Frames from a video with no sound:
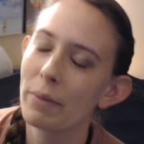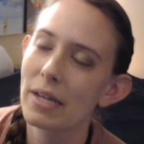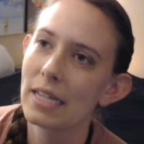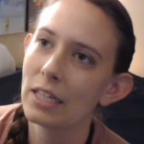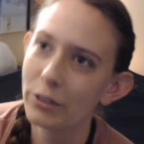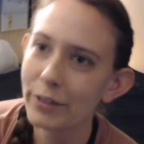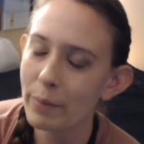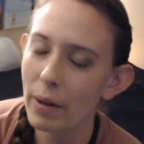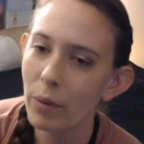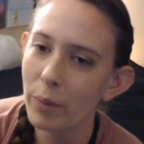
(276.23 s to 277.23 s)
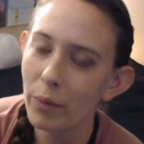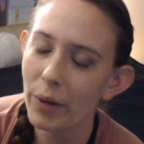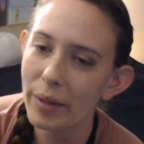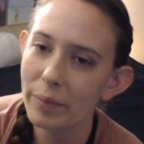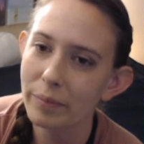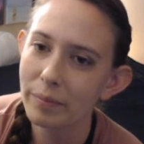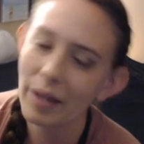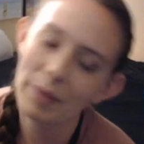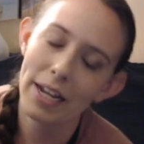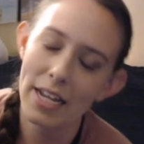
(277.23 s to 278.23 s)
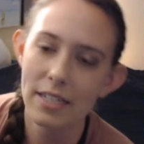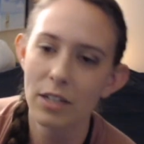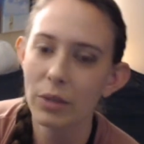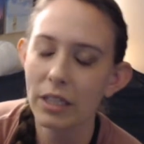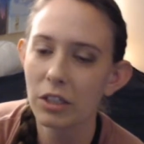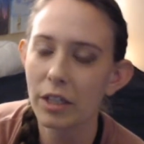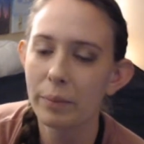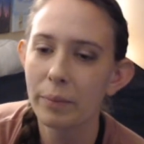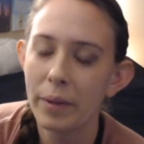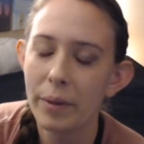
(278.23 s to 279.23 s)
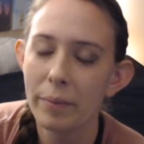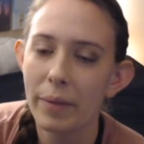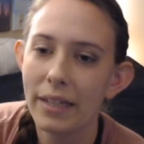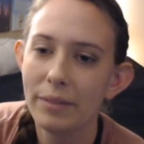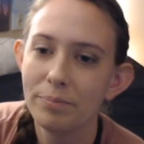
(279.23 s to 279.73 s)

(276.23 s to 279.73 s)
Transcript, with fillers: because I learned them at one point. I mean, I guess I could relearn them, but...